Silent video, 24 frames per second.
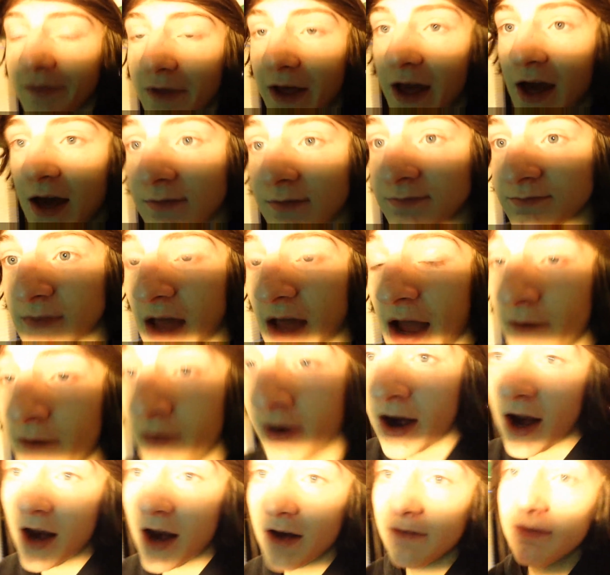yeah, I
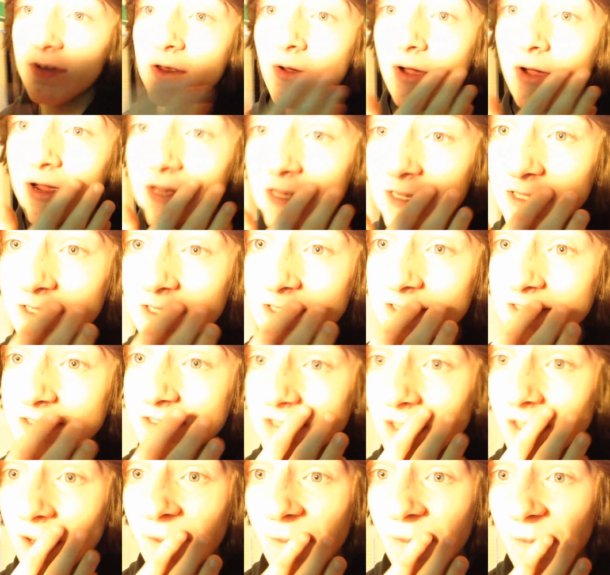ran out of video
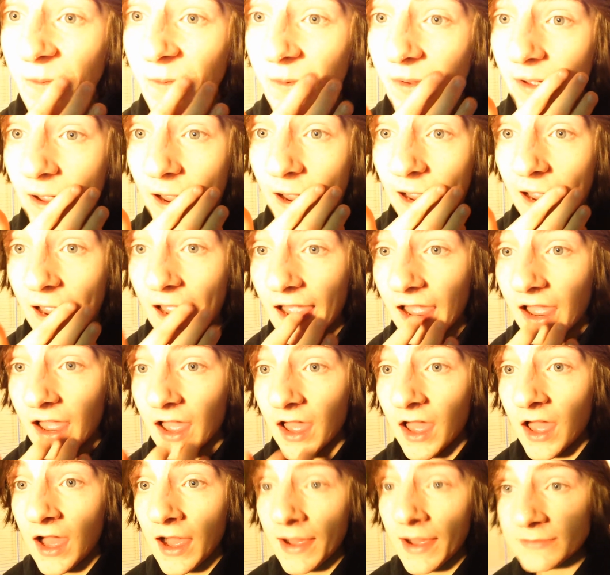ideas, so
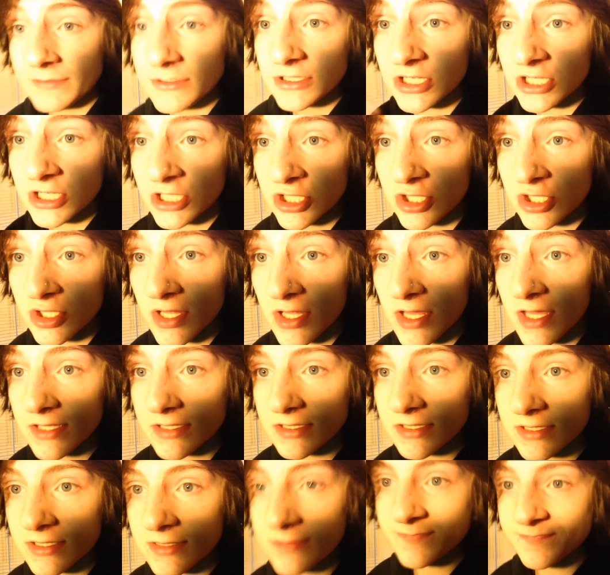I'm just gonna do
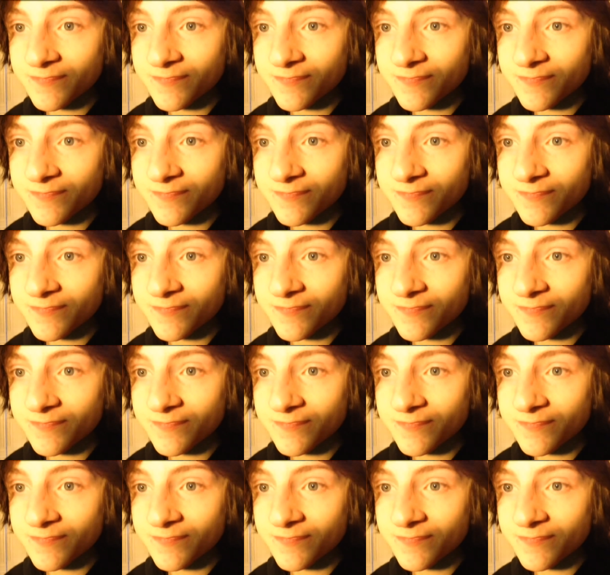this.